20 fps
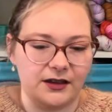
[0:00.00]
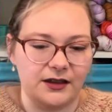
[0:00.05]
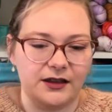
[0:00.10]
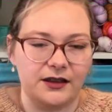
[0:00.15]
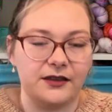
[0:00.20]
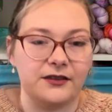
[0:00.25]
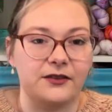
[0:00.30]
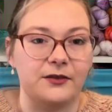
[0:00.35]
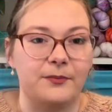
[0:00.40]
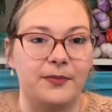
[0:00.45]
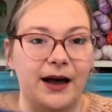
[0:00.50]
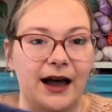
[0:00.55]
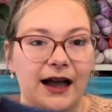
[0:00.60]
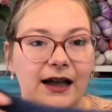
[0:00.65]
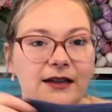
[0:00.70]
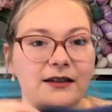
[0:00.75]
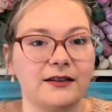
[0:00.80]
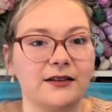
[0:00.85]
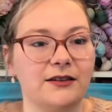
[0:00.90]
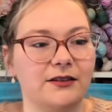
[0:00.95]
the back.
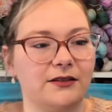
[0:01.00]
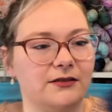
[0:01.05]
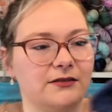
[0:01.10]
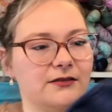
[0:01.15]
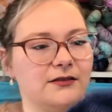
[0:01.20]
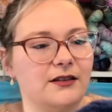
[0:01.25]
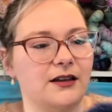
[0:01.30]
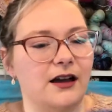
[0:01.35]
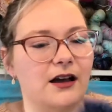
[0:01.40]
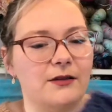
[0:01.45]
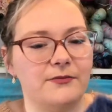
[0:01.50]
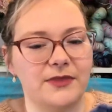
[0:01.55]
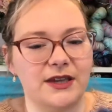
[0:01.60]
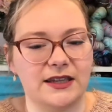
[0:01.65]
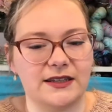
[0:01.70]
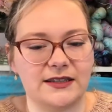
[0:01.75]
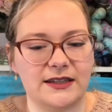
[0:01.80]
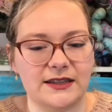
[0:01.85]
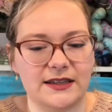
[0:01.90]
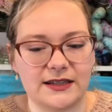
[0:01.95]
It's
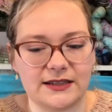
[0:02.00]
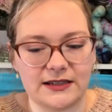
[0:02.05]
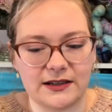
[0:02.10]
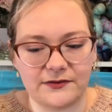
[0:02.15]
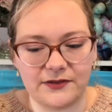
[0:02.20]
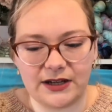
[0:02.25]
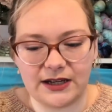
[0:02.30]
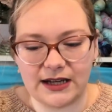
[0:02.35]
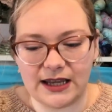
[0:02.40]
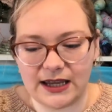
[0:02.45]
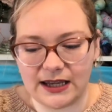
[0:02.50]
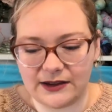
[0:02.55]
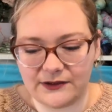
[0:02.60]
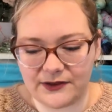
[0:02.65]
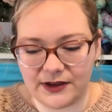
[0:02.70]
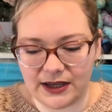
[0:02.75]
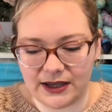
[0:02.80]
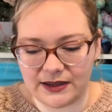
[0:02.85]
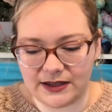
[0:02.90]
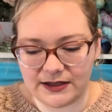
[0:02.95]
in this lovely
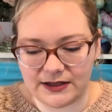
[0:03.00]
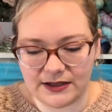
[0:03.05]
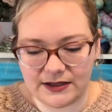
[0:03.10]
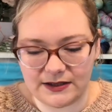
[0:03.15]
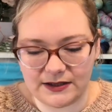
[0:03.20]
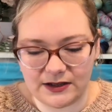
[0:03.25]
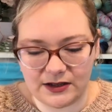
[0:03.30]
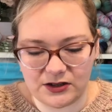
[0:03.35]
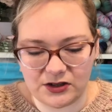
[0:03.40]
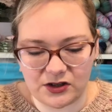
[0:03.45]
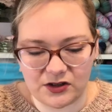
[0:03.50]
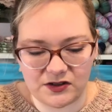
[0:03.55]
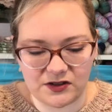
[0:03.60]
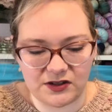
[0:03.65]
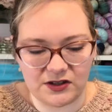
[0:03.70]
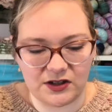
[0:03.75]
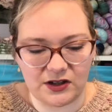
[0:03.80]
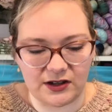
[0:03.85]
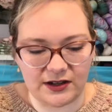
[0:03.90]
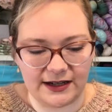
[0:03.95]
navy. This is Sirdar
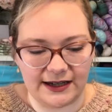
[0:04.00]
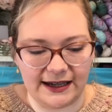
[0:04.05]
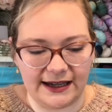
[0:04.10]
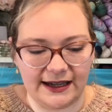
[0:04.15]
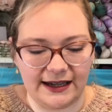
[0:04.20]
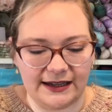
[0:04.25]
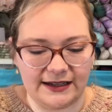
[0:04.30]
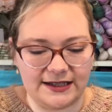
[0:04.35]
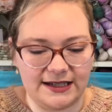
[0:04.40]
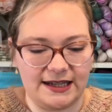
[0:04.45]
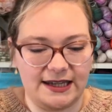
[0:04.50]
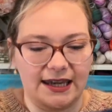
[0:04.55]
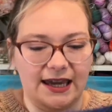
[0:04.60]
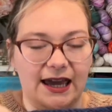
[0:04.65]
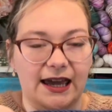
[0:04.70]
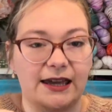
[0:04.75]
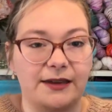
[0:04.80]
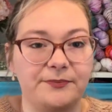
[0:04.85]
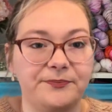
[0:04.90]
Snuggly DK.